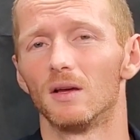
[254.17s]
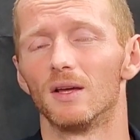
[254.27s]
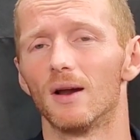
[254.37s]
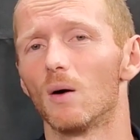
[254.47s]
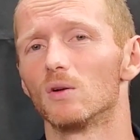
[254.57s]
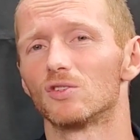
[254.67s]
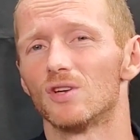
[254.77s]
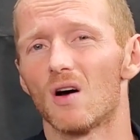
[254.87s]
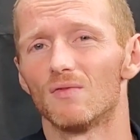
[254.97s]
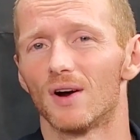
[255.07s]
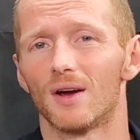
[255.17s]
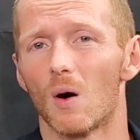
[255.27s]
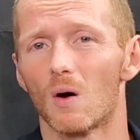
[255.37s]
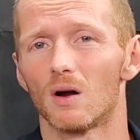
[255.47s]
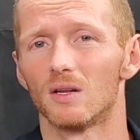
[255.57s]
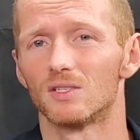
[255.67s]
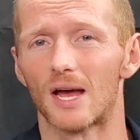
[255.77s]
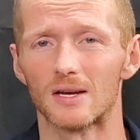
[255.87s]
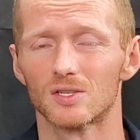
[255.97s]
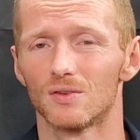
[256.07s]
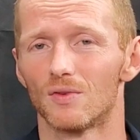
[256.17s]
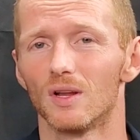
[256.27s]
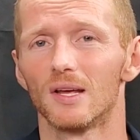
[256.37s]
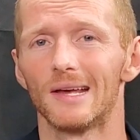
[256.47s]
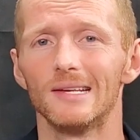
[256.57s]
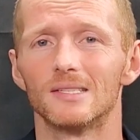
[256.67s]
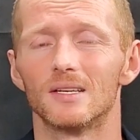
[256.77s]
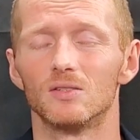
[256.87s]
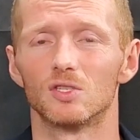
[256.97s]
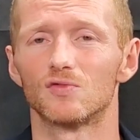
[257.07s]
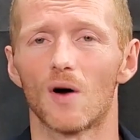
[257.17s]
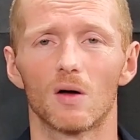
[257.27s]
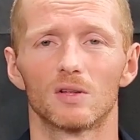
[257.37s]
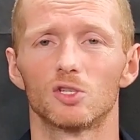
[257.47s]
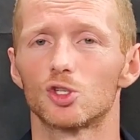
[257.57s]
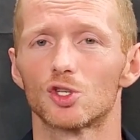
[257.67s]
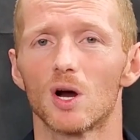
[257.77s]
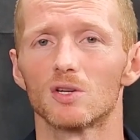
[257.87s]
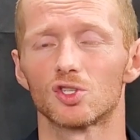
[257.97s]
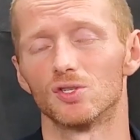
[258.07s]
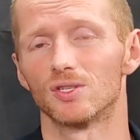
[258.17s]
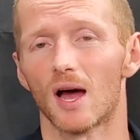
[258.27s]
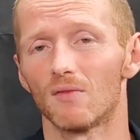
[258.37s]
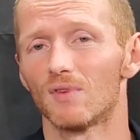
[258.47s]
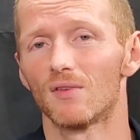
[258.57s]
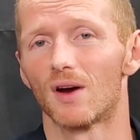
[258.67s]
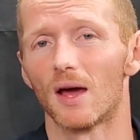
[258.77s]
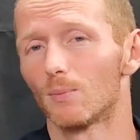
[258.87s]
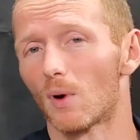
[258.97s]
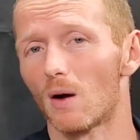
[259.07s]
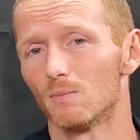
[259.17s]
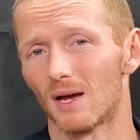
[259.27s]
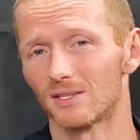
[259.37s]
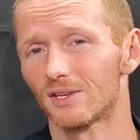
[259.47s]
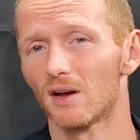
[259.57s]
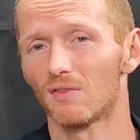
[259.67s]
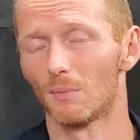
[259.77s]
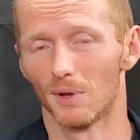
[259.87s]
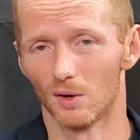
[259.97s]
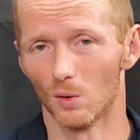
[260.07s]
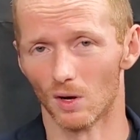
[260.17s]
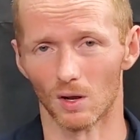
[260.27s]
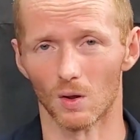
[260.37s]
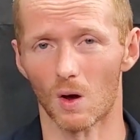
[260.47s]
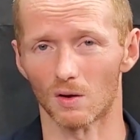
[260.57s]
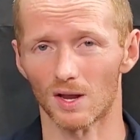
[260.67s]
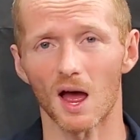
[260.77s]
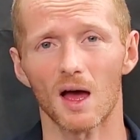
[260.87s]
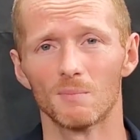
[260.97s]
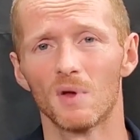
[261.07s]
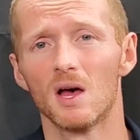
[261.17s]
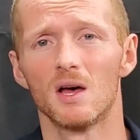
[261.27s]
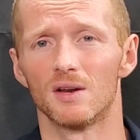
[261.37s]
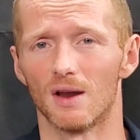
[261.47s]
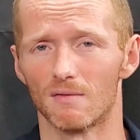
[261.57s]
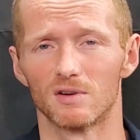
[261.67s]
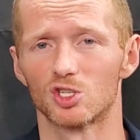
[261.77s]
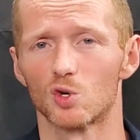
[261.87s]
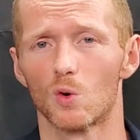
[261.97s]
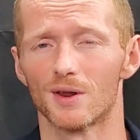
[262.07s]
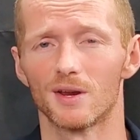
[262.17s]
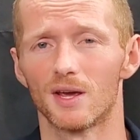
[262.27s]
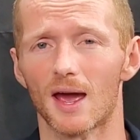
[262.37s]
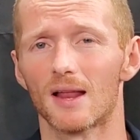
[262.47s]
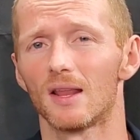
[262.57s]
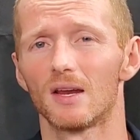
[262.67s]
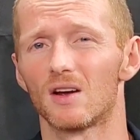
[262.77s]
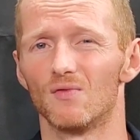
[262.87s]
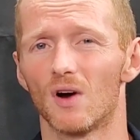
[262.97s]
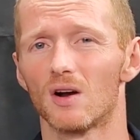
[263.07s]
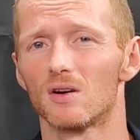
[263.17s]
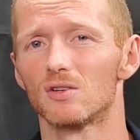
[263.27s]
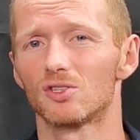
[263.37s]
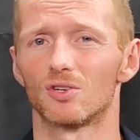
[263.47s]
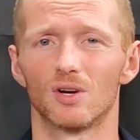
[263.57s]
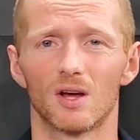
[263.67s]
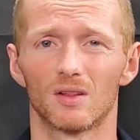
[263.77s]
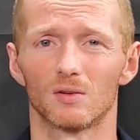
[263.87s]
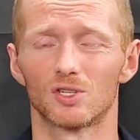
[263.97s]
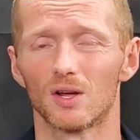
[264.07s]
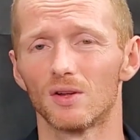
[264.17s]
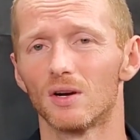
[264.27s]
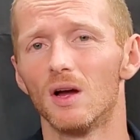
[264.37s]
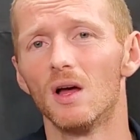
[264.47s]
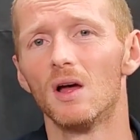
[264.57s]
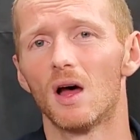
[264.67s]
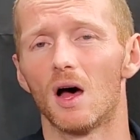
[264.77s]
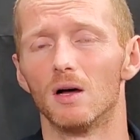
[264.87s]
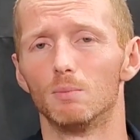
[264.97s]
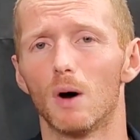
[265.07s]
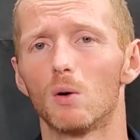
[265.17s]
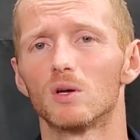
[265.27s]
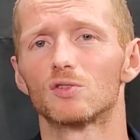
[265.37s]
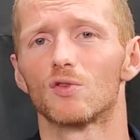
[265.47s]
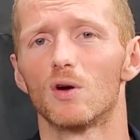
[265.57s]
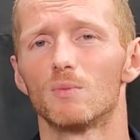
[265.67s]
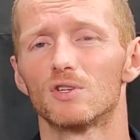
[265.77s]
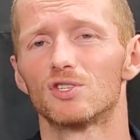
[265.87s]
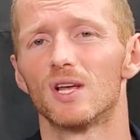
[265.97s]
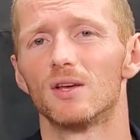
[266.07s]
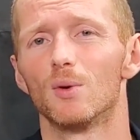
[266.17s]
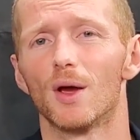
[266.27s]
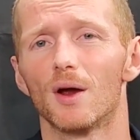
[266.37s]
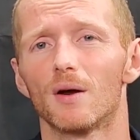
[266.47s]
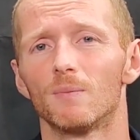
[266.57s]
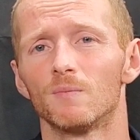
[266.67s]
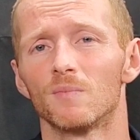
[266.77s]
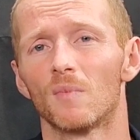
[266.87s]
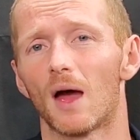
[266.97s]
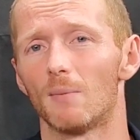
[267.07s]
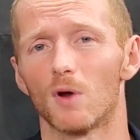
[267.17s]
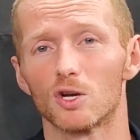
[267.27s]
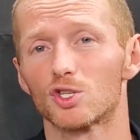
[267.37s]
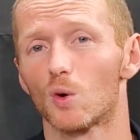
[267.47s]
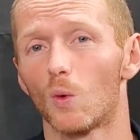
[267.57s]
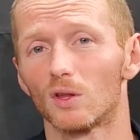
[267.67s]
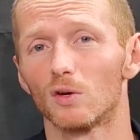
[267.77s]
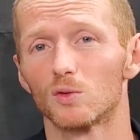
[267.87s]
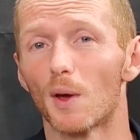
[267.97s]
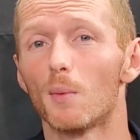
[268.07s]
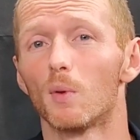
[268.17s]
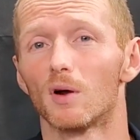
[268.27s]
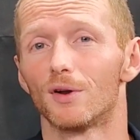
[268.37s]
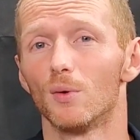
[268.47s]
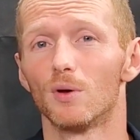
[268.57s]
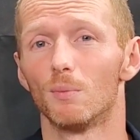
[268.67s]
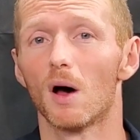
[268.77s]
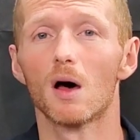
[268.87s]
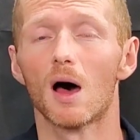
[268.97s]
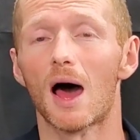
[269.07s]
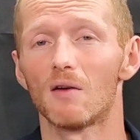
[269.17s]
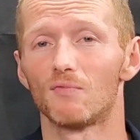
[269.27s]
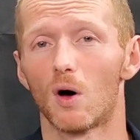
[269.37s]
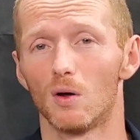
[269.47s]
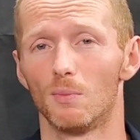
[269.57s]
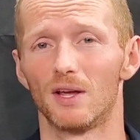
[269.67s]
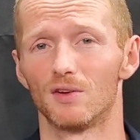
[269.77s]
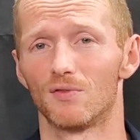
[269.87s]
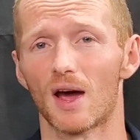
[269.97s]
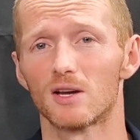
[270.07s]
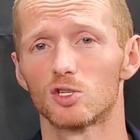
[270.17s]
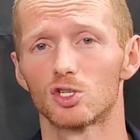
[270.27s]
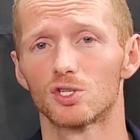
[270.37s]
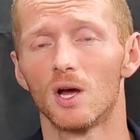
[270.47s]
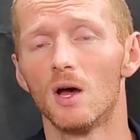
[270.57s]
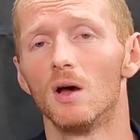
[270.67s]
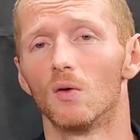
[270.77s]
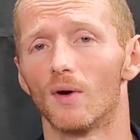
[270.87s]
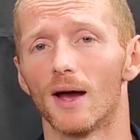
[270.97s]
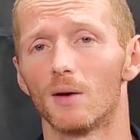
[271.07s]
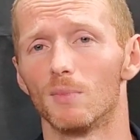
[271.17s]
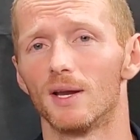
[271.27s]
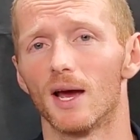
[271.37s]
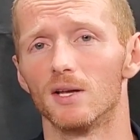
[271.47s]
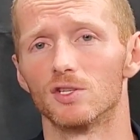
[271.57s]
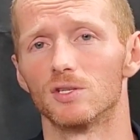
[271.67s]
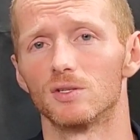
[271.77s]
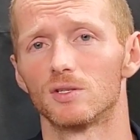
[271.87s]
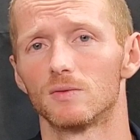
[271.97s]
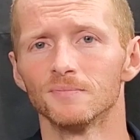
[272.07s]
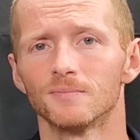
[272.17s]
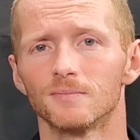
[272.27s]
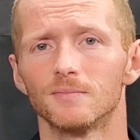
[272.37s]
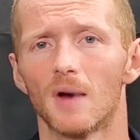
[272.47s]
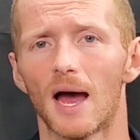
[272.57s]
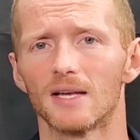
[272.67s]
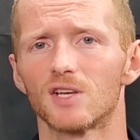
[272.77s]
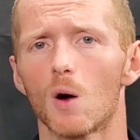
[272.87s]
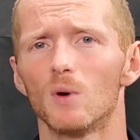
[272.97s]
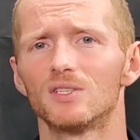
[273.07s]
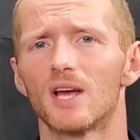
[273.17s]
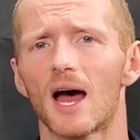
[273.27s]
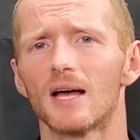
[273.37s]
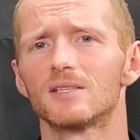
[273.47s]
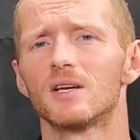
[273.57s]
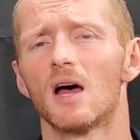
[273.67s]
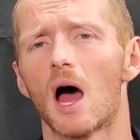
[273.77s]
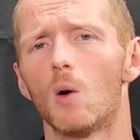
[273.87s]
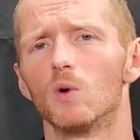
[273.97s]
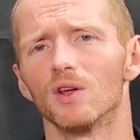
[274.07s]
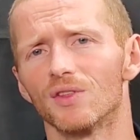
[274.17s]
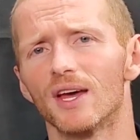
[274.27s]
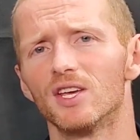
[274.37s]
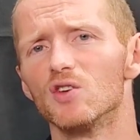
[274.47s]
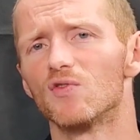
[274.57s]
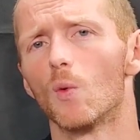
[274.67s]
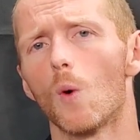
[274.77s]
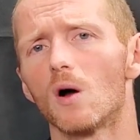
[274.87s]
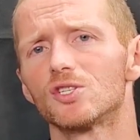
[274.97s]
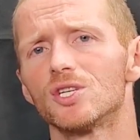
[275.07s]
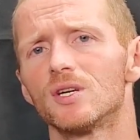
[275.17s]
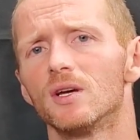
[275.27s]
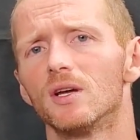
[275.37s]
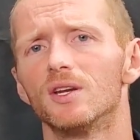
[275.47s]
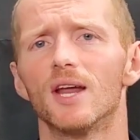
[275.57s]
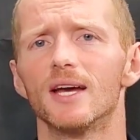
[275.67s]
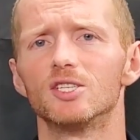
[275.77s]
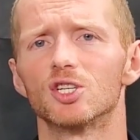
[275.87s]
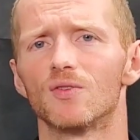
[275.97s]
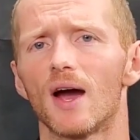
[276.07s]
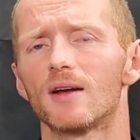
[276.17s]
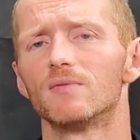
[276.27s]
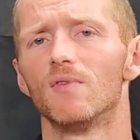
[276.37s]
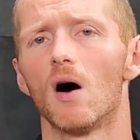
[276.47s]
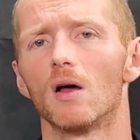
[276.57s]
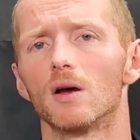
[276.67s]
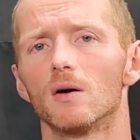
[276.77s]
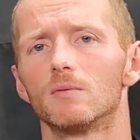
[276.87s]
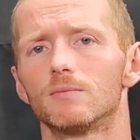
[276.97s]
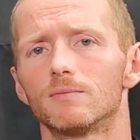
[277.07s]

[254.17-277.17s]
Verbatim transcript: You know, it's not very hard. It's actually really easy. Just follow the instructions. I've never had a problem myself. I've been doing it a long time. Never destroyed any catalytic converters or none of those other uh, bogus rumors that you hear. I'm not sure what those people are doing, but I follow manufacturers' recommendations. As always, guys, I want to thank you for watching Nate's Interactive Auto.